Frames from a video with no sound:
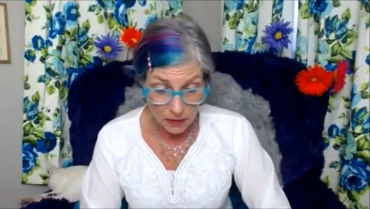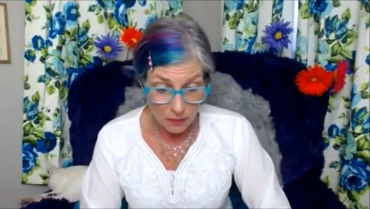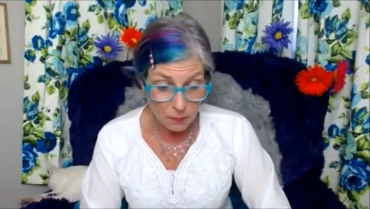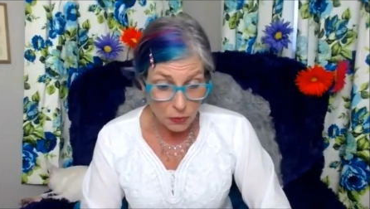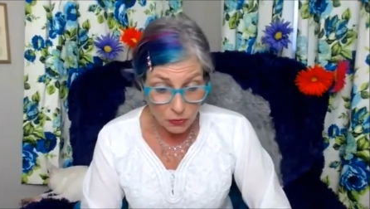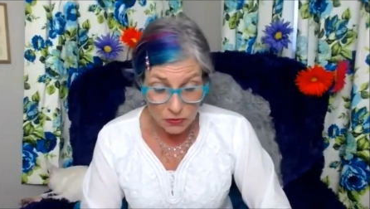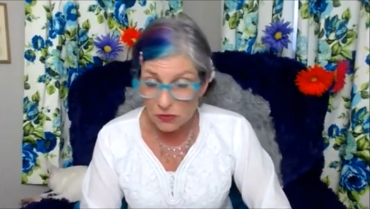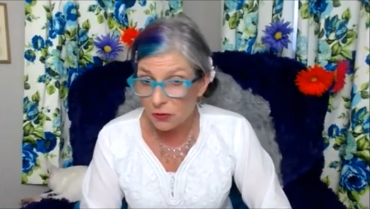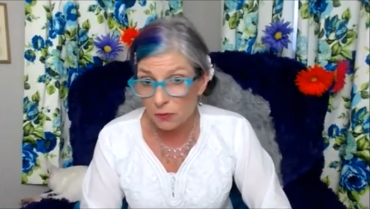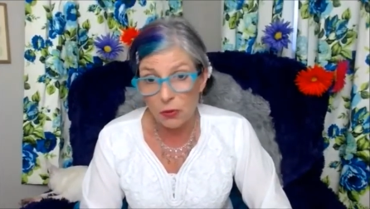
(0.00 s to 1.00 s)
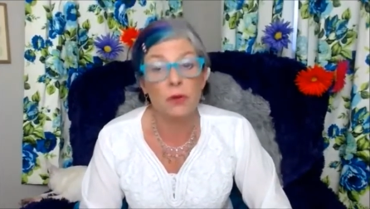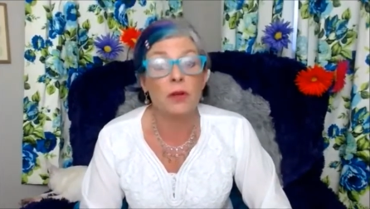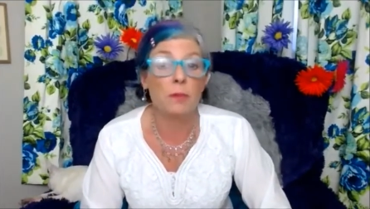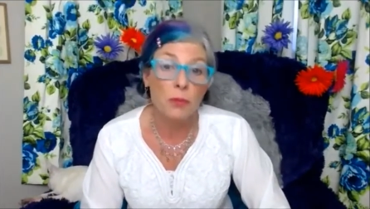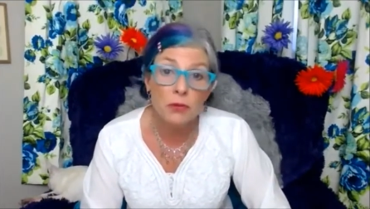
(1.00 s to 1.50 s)
It boosts your mood,
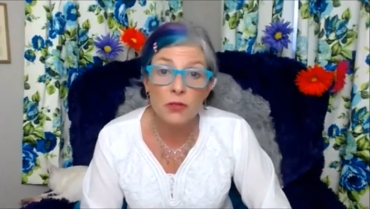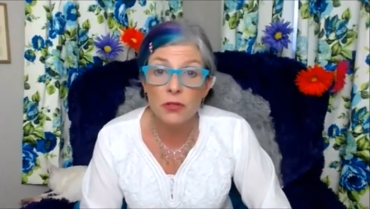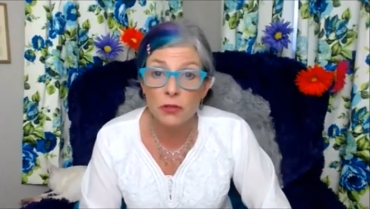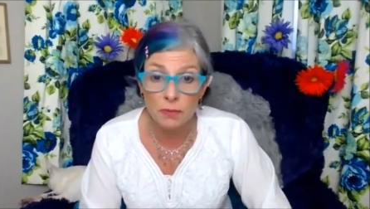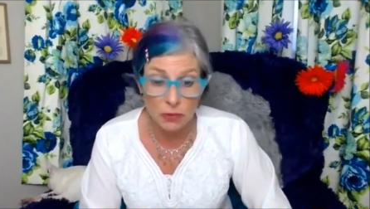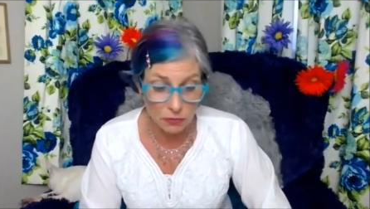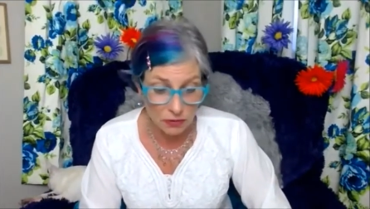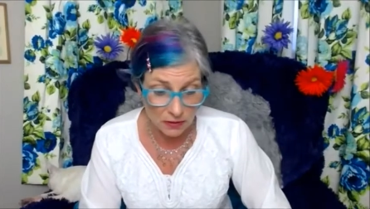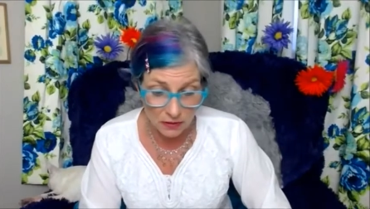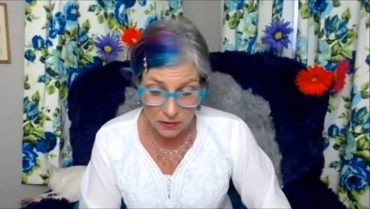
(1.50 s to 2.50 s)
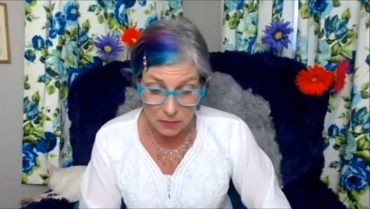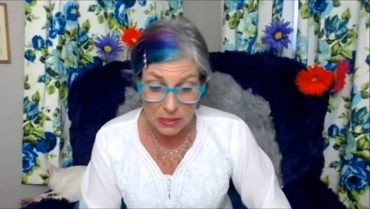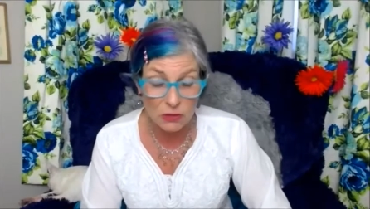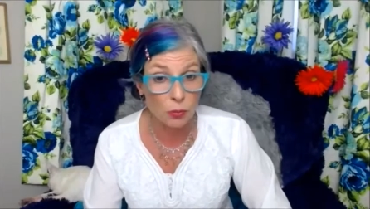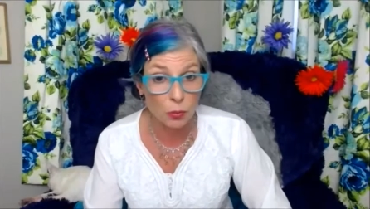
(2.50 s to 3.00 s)
it boosts your immune system.
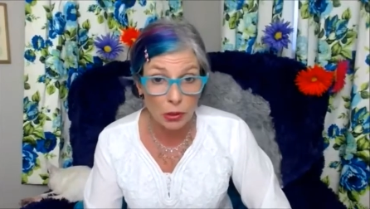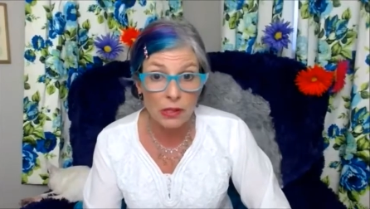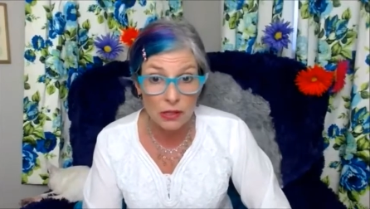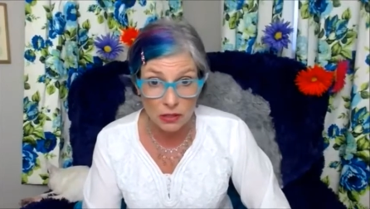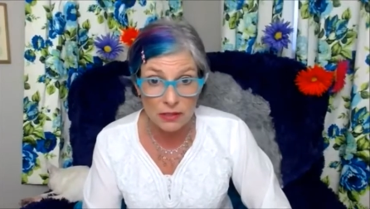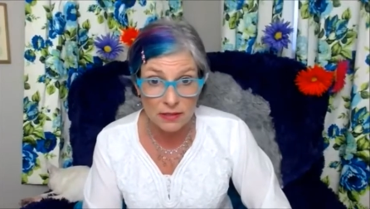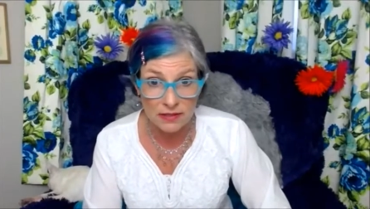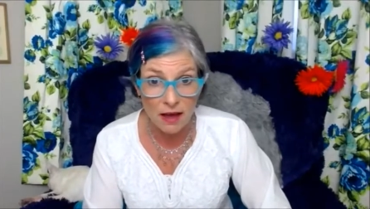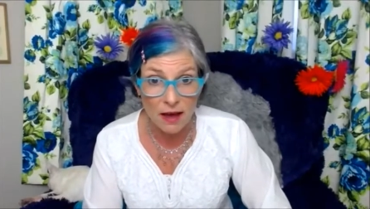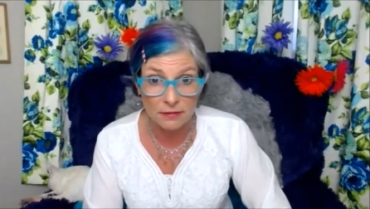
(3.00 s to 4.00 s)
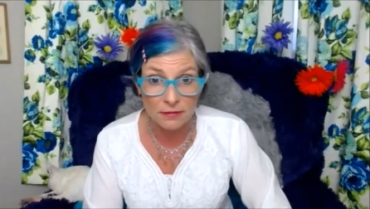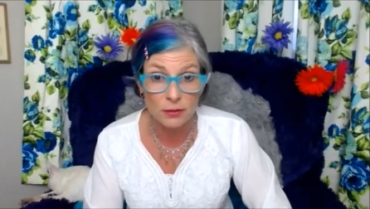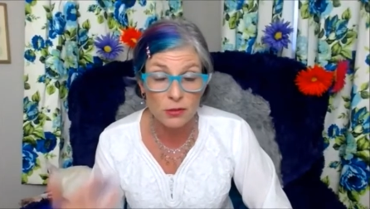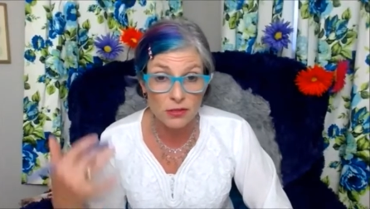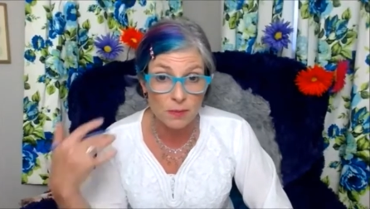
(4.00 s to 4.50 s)
It's really good stuff.
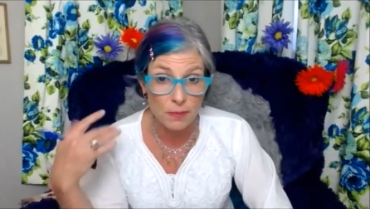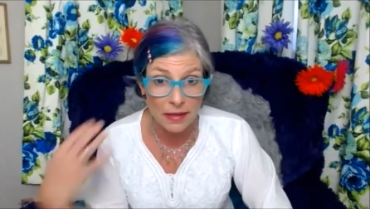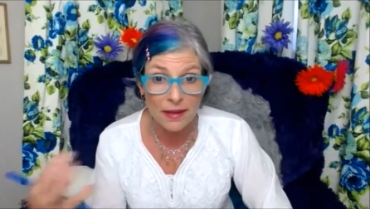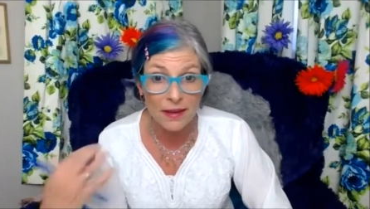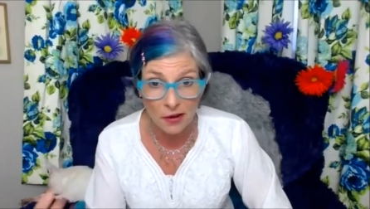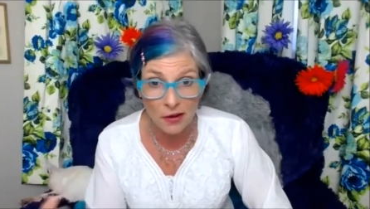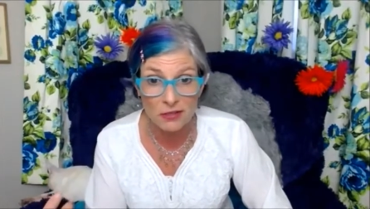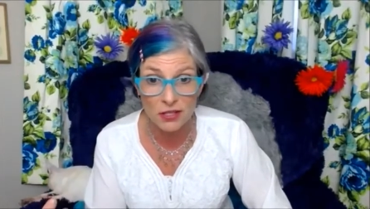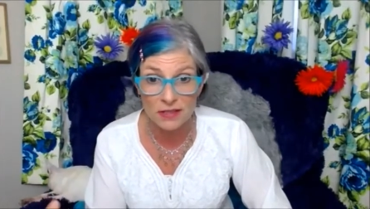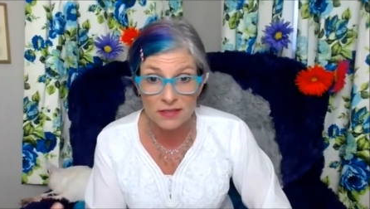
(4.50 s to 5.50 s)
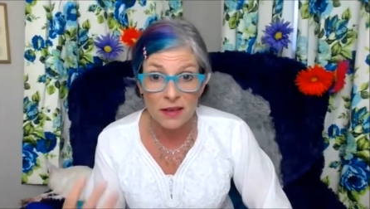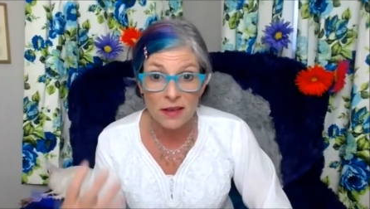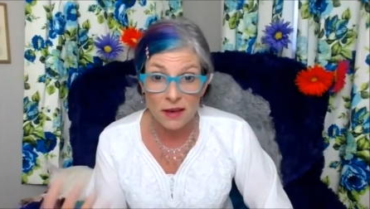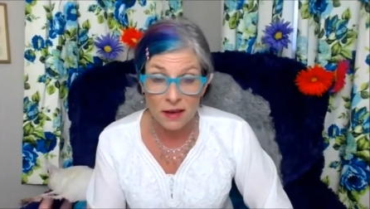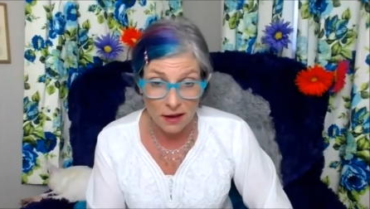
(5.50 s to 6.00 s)
So just being conscious
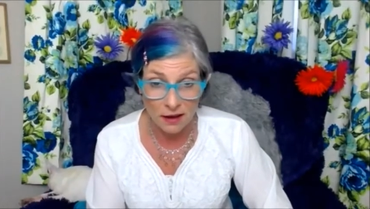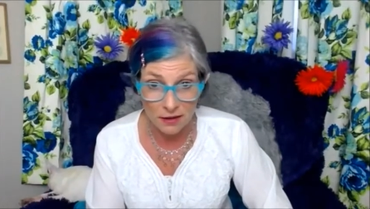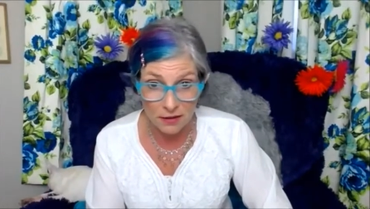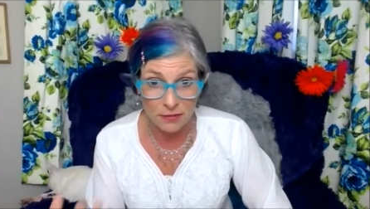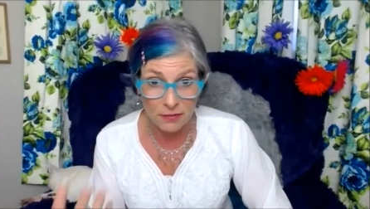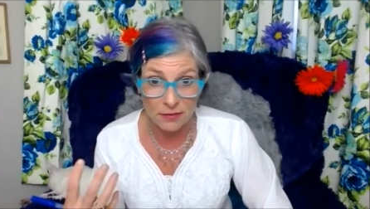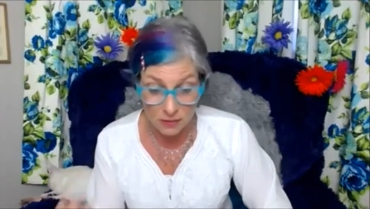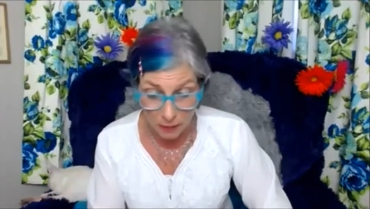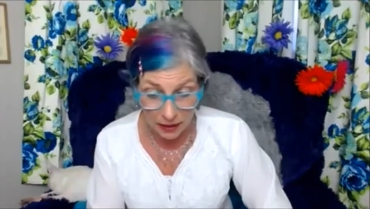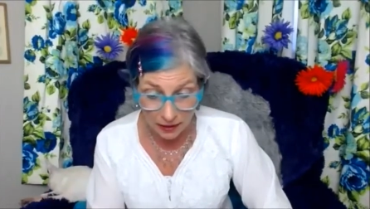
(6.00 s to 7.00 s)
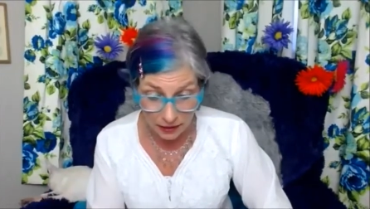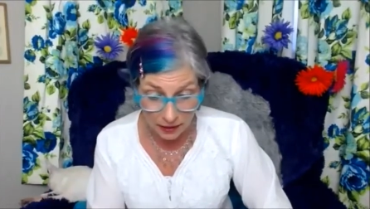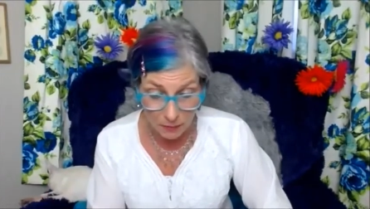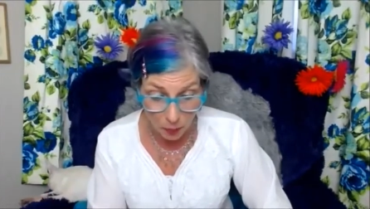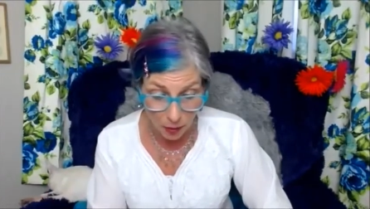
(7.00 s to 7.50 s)
of
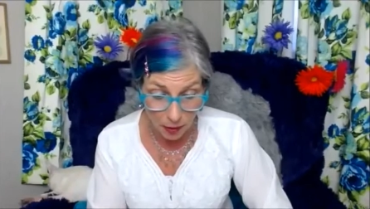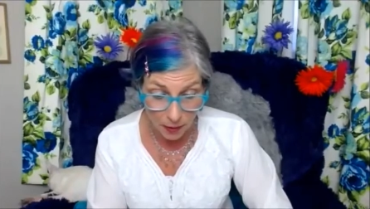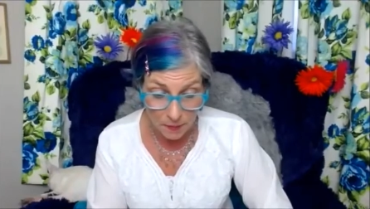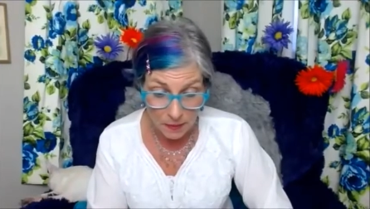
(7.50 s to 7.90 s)
smiling more.